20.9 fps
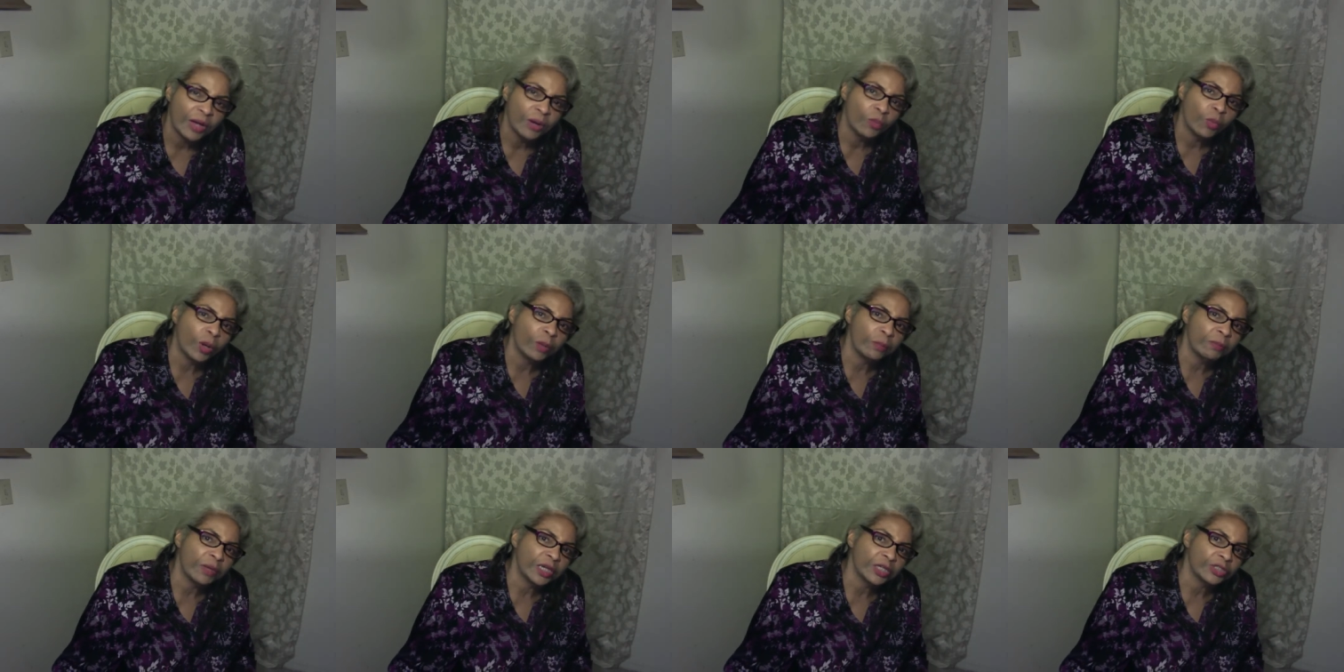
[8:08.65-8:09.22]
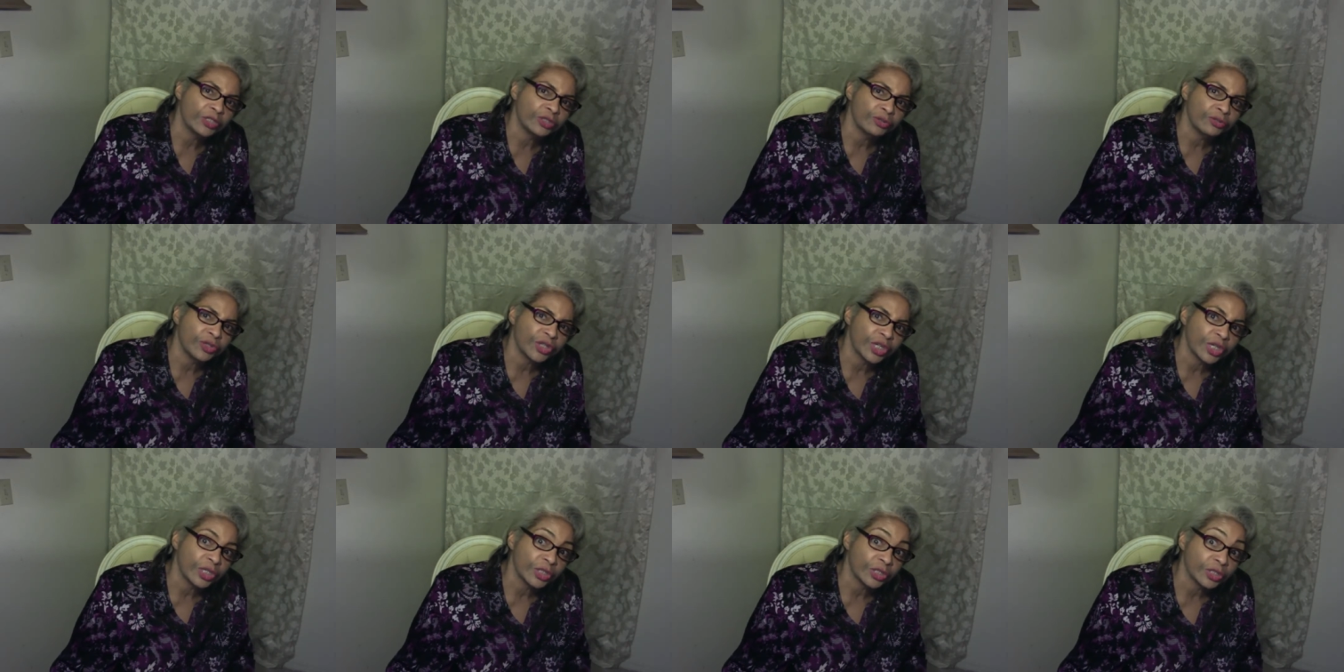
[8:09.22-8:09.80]
what makes you
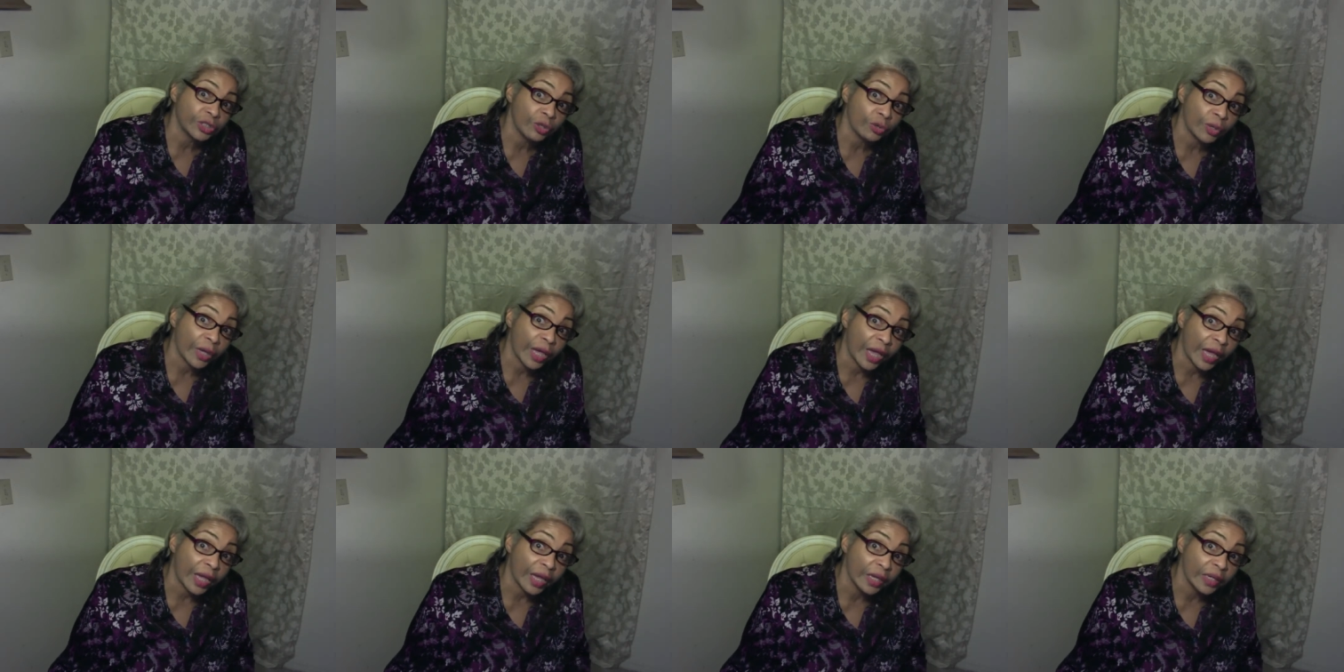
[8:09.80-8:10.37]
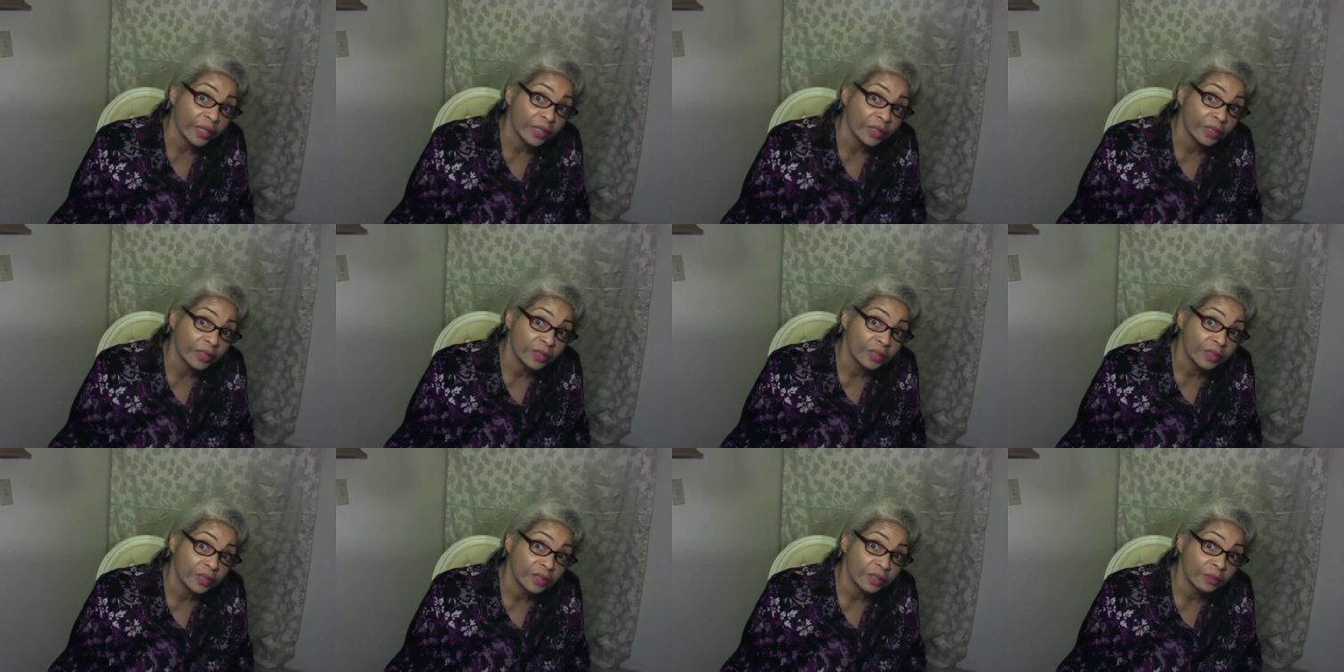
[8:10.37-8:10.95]
think it's okay?
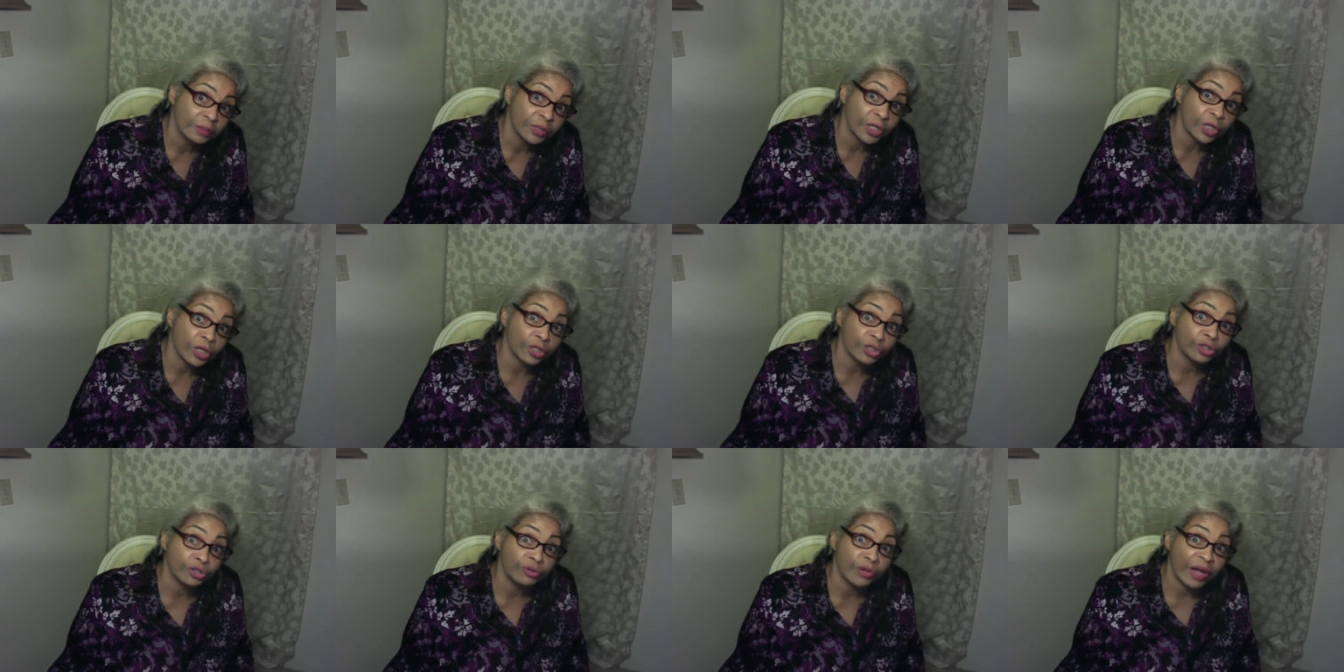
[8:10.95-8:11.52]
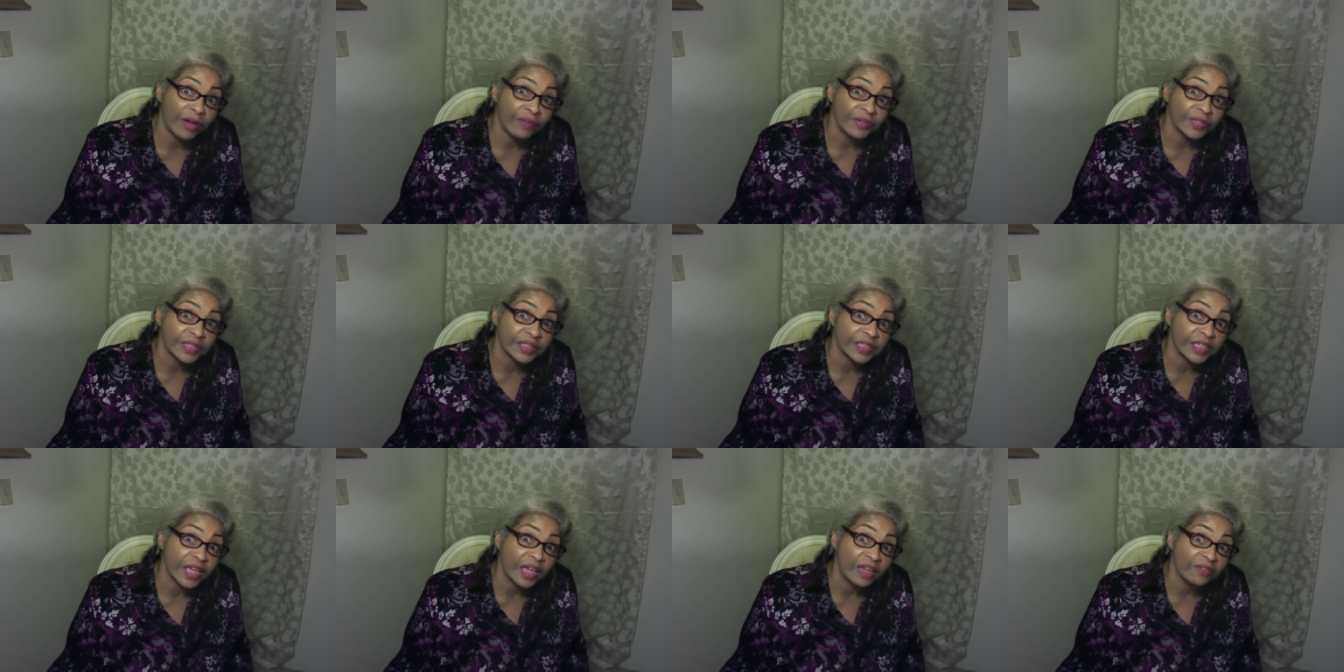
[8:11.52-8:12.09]
Because you have a
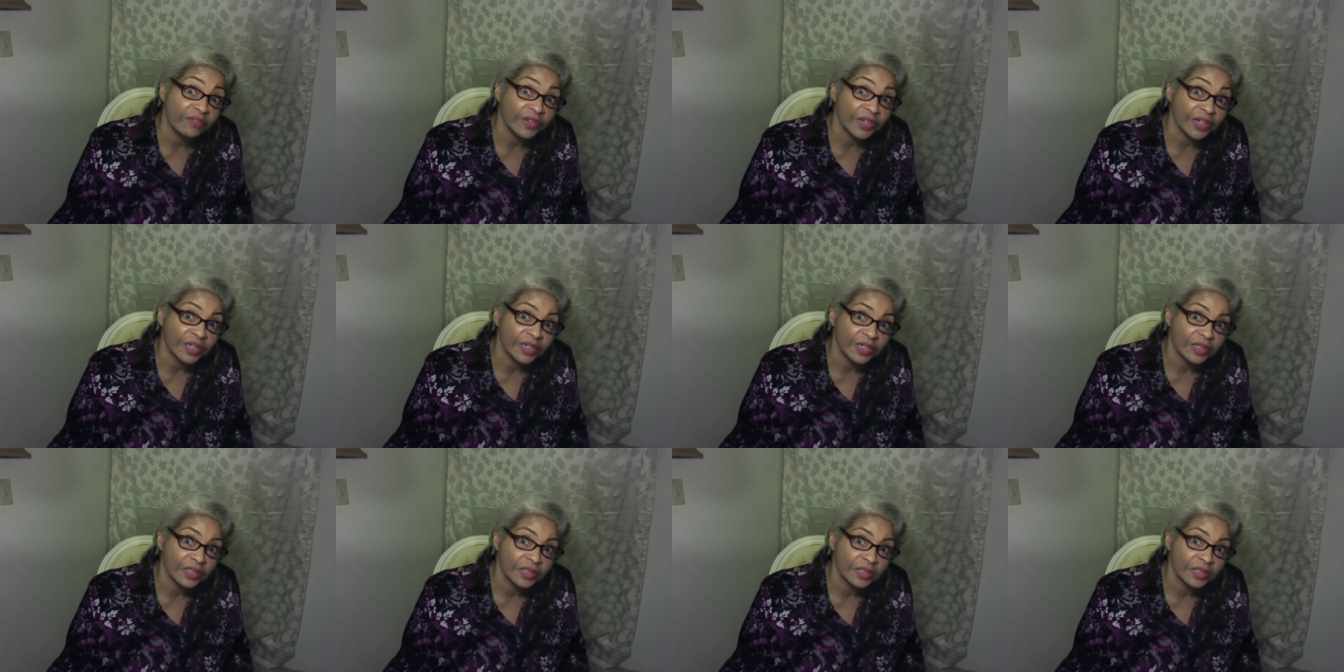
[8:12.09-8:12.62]
Savior.